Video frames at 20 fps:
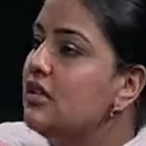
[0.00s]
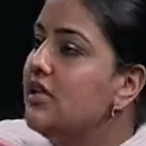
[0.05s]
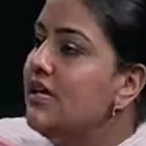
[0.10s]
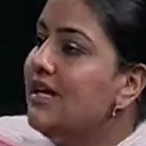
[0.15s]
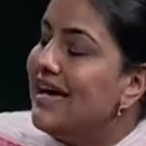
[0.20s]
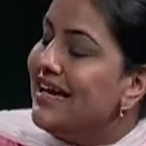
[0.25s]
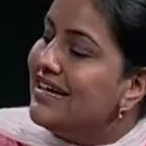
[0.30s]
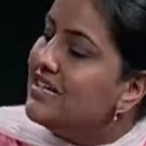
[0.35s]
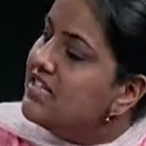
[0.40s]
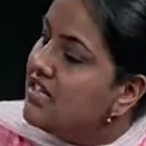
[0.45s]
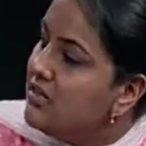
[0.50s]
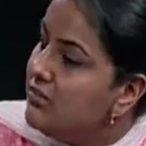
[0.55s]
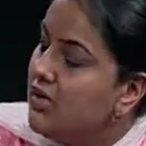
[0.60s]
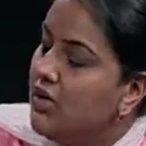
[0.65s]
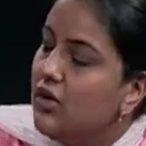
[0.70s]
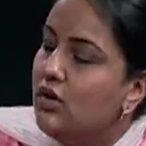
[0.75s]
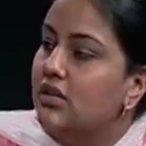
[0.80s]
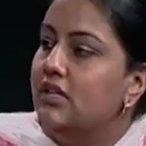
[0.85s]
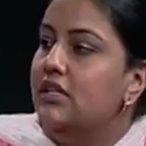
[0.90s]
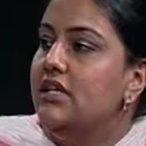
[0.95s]
the
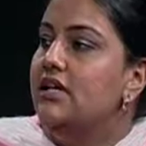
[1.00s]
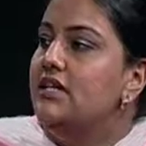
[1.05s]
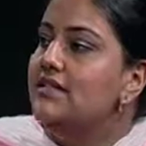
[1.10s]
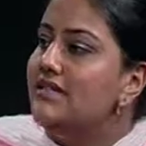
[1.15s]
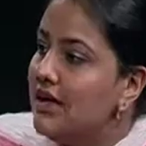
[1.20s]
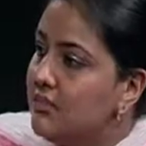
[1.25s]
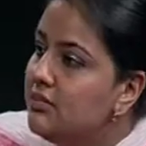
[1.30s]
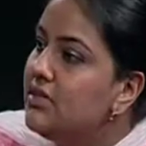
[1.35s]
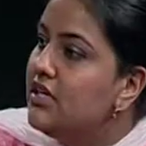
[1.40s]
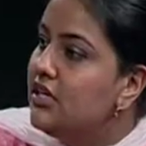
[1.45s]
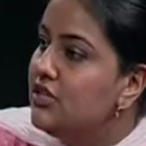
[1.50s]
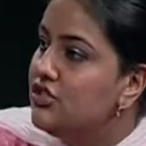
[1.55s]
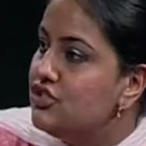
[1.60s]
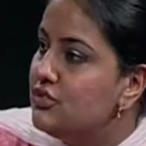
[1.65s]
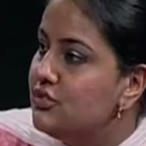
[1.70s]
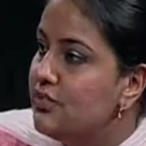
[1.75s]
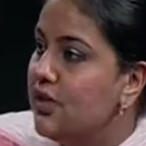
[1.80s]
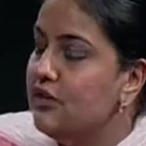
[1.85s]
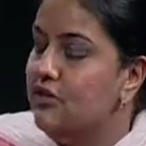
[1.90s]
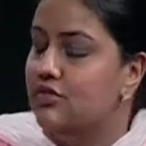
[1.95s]
academic or the
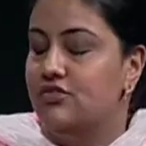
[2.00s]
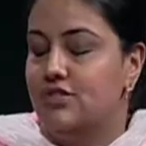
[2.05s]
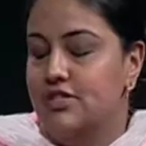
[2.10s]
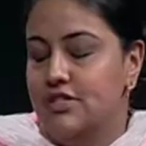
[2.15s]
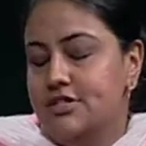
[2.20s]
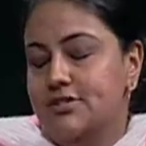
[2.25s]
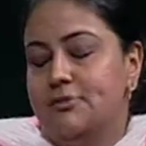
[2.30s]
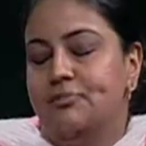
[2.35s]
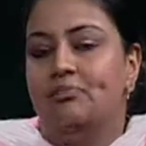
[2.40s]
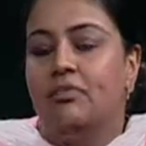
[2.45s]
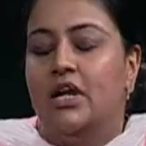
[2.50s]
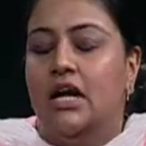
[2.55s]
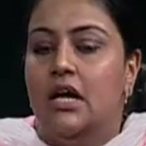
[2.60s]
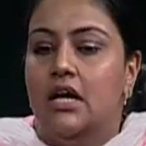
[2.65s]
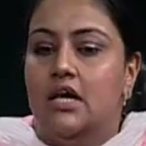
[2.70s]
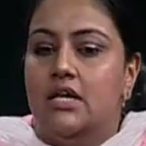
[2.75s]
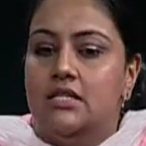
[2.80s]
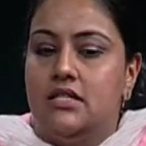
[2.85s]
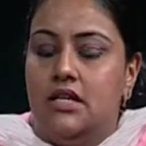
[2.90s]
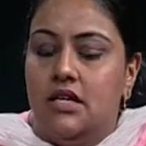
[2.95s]
examination part of it.
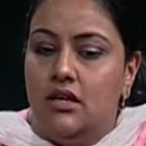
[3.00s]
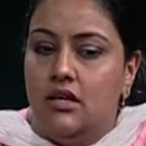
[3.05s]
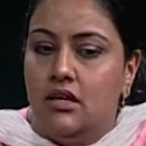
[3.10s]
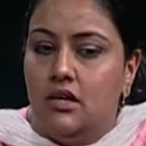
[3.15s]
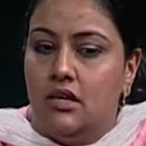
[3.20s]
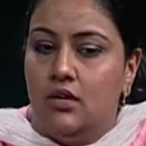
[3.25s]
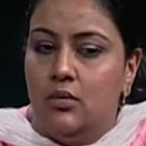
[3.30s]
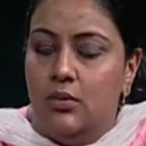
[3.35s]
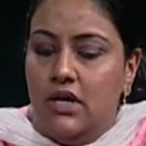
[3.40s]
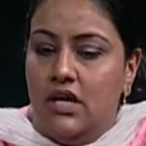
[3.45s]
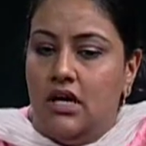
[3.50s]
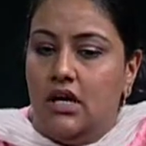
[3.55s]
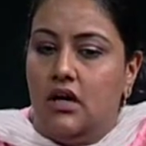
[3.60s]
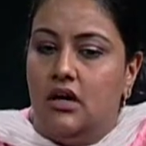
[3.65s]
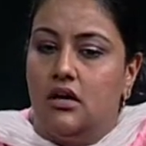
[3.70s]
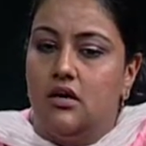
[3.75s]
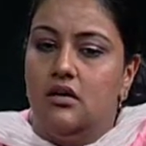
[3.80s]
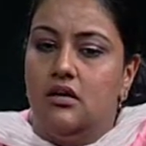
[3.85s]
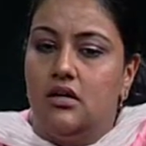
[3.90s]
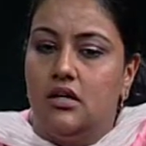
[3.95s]
See,
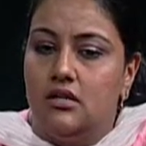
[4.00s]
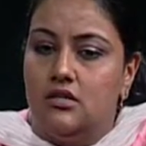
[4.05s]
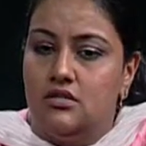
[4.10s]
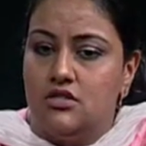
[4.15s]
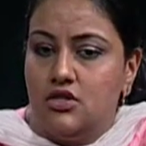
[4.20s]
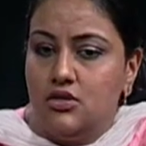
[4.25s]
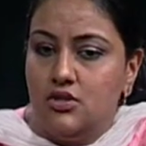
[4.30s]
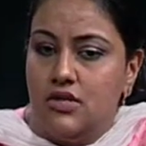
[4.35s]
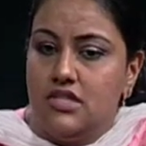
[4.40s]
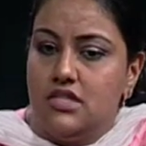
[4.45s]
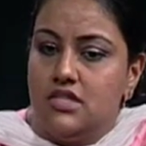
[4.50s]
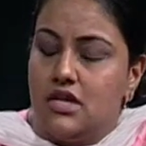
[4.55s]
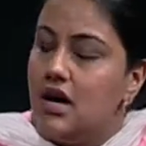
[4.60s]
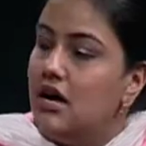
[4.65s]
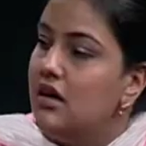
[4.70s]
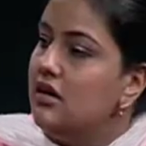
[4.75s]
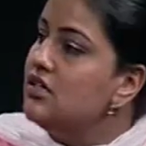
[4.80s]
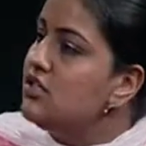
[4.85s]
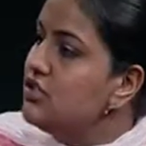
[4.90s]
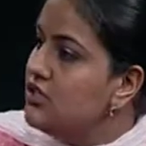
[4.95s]
students
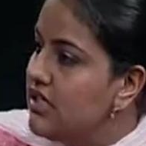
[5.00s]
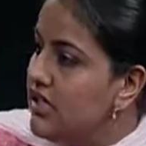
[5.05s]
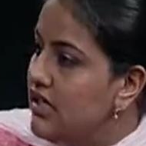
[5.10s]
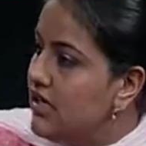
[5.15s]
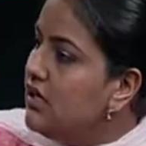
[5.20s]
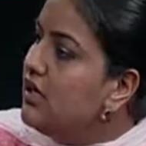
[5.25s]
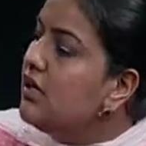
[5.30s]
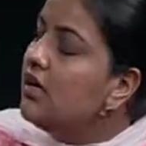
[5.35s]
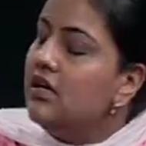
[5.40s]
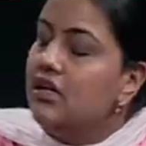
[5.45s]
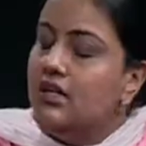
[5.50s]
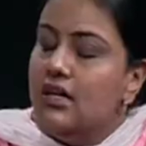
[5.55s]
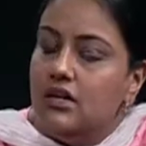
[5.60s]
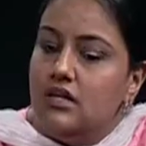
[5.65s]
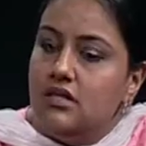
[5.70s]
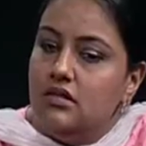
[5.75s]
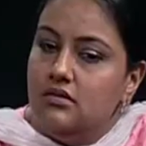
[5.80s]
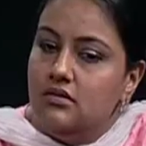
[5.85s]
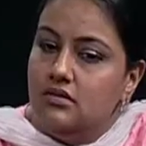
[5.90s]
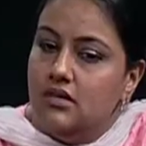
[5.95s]
are today,
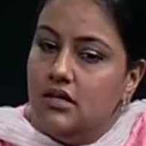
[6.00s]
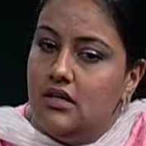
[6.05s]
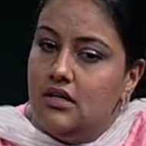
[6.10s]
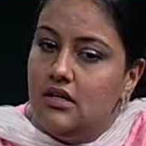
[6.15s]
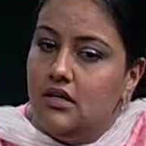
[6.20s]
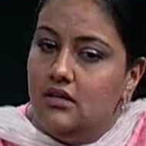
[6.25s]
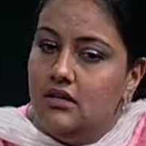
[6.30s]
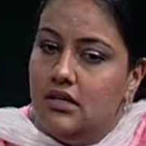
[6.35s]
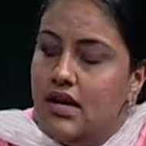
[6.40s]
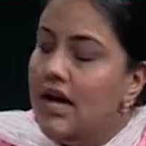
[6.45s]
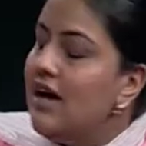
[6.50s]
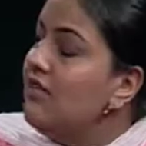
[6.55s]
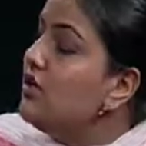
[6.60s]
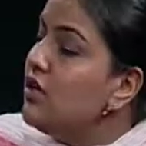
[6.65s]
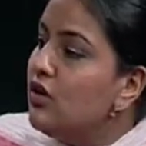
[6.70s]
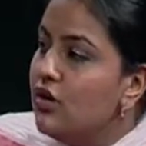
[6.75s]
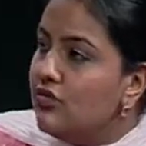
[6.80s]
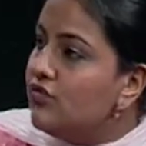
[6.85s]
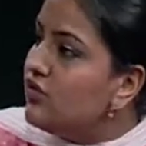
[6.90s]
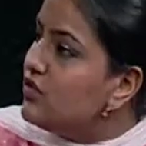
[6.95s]
there's
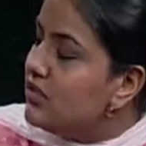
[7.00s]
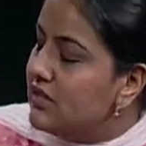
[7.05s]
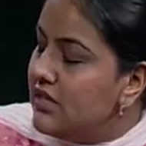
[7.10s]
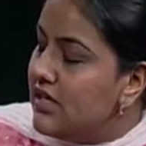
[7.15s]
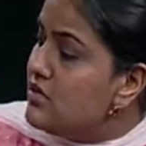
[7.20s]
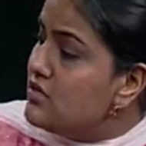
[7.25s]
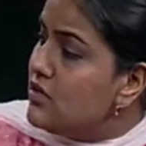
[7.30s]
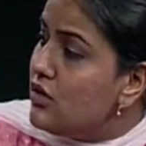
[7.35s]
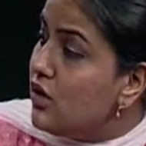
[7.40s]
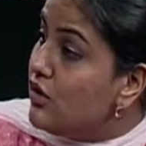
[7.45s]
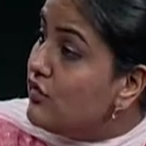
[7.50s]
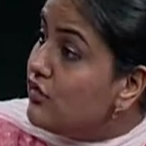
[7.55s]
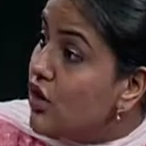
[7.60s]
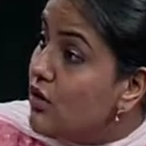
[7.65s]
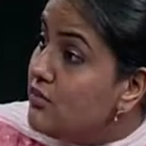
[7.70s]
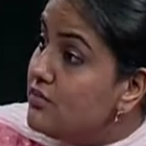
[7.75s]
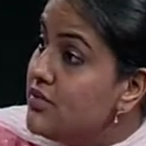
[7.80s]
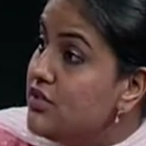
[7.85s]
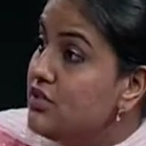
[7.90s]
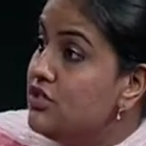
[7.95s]
a lot of
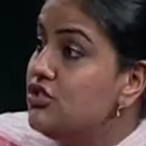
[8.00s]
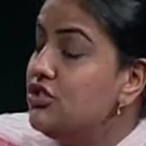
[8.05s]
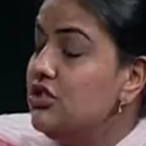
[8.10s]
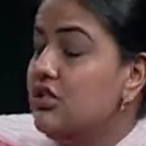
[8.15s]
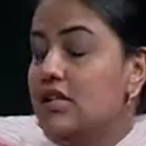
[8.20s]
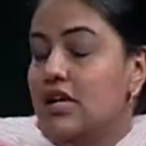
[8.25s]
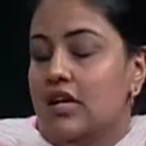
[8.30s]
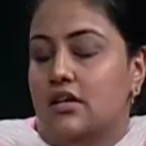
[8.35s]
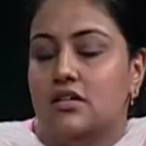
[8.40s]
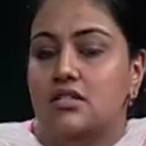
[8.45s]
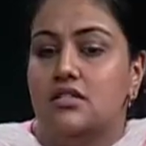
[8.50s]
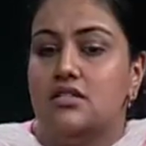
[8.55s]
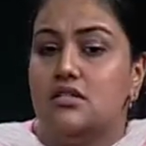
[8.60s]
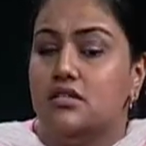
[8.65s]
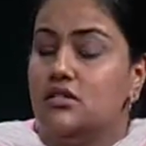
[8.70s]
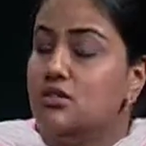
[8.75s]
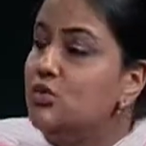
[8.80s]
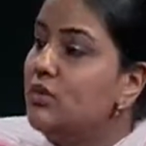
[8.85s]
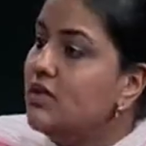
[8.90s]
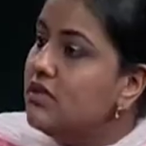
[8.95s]
competition. They are
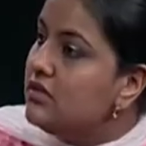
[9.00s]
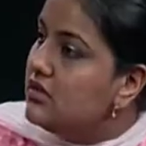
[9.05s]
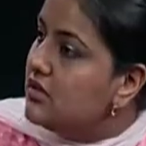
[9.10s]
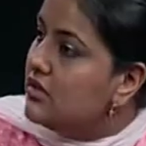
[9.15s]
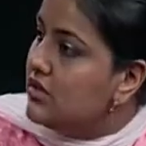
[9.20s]
concerned with